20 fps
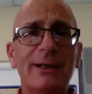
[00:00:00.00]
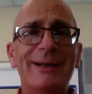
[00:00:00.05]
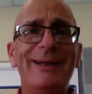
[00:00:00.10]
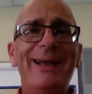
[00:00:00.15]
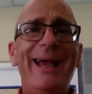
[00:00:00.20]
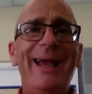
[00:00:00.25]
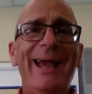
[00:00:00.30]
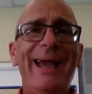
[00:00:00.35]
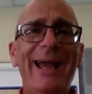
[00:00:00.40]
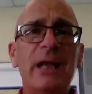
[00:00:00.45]

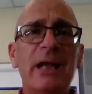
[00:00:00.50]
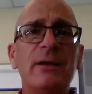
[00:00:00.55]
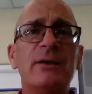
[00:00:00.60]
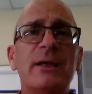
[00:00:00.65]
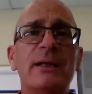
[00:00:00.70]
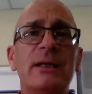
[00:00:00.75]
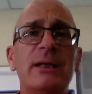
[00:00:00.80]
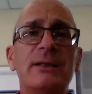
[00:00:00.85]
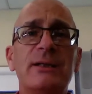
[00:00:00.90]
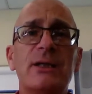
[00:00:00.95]
and
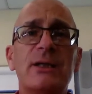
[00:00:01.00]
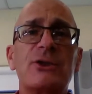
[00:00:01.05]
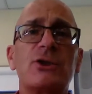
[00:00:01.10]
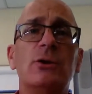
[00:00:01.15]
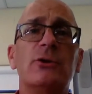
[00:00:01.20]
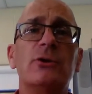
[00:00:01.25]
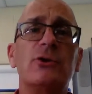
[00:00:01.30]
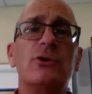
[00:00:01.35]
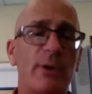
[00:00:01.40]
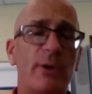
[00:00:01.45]
an
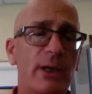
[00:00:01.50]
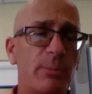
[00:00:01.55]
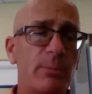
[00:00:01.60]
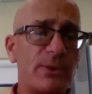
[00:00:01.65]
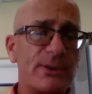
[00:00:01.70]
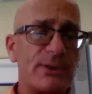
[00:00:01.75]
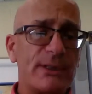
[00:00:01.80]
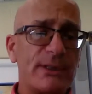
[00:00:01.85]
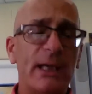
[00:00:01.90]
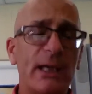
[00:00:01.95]
additional
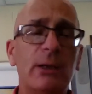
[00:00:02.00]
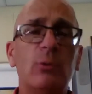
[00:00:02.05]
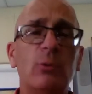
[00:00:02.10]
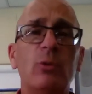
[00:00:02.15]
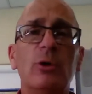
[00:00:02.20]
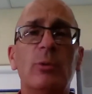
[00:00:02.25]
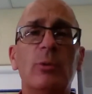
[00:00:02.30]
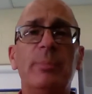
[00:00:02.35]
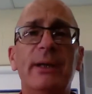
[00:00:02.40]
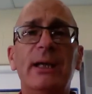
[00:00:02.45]
20%
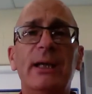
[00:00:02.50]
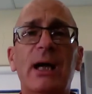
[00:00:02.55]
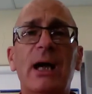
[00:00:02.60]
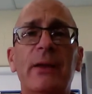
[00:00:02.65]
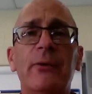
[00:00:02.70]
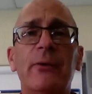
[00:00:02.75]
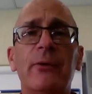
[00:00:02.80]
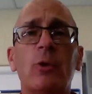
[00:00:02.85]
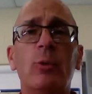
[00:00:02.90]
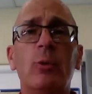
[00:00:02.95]
will be
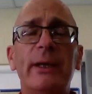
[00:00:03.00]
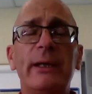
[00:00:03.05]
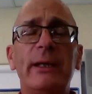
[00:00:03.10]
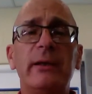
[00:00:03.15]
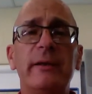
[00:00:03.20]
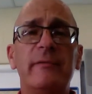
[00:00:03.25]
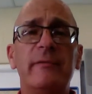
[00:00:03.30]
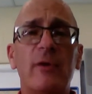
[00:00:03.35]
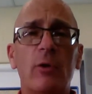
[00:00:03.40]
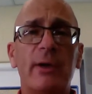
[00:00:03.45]
on their
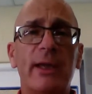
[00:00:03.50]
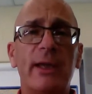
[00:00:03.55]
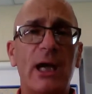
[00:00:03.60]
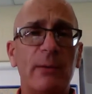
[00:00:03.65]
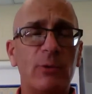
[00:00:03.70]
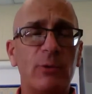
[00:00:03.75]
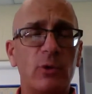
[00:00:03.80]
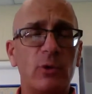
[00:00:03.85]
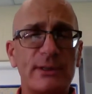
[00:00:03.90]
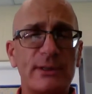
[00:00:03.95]
weekly
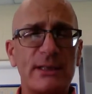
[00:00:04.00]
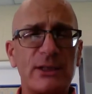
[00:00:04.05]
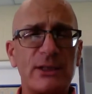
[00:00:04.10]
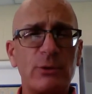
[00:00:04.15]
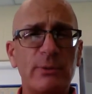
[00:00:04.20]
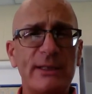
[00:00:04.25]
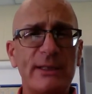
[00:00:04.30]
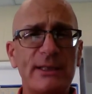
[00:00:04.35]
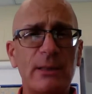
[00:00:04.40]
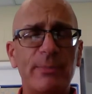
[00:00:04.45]
vocab quizzes.
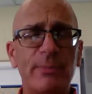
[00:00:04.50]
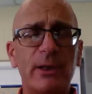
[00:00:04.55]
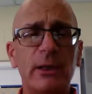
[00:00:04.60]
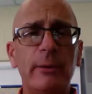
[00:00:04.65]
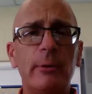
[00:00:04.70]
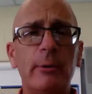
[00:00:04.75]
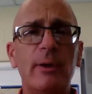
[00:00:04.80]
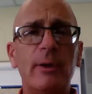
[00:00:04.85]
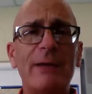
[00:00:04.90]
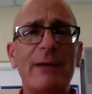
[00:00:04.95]
We typically
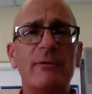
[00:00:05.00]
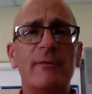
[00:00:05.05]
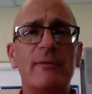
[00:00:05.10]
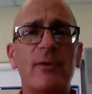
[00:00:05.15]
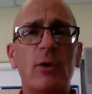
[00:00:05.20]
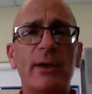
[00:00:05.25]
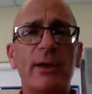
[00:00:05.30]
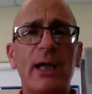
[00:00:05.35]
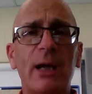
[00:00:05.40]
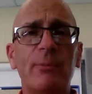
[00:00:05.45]
will have a
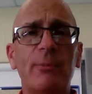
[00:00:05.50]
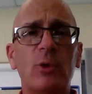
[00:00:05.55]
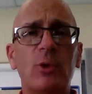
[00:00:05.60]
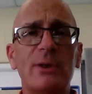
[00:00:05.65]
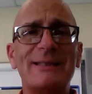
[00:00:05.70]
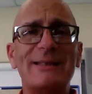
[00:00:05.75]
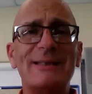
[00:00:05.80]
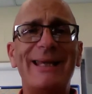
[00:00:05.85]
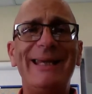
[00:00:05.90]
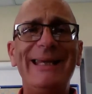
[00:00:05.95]
vocab
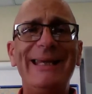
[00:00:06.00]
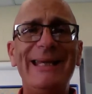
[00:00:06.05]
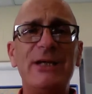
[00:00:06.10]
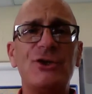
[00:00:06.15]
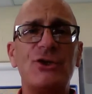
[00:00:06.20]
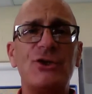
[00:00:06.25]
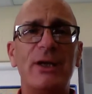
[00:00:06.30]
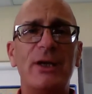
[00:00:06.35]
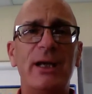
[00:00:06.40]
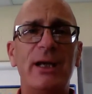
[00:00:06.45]
quiz
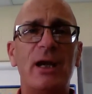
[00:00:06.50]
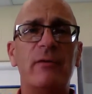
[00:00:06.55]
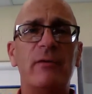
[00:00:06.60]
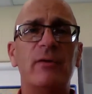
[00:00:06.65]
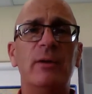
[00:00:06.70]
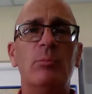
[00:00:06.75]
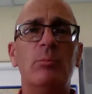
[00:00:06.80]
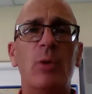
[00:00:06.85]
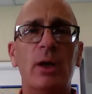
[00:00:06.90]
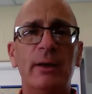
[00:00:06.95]
each and
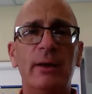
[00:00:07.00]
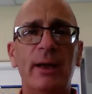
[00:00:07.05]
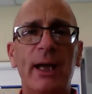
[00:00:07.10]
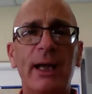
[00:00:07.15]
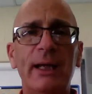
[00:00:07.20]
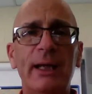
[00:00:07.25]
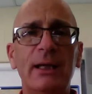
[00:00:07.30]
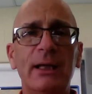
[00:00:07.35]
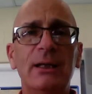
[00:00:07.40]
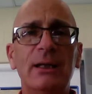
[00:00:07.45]
every
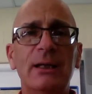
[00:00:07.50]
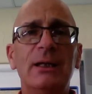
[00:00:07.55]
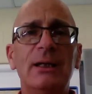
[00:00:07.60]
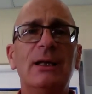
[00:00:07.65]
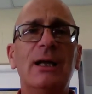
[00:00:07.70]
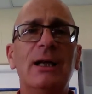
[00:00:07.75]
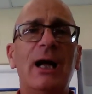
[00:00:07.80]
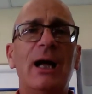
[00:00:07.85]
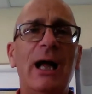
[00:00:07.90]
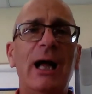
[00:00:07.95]
Monday
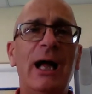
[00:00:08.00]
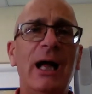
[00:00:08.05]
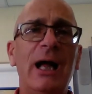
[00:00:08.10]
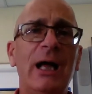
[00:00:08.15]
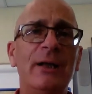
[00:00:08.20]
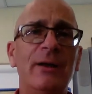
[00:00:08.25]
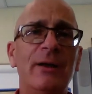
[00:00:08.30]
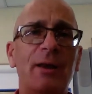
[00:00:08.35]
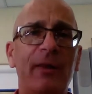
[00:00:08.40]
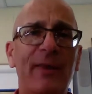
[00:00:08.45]

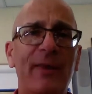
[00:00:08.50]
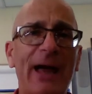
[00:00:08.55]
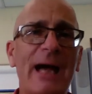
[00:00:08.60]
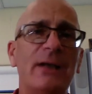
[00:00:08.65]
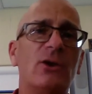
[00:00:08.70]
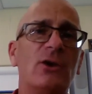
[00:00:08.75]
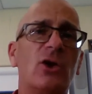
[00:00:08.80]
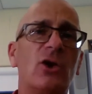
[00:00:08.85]
on that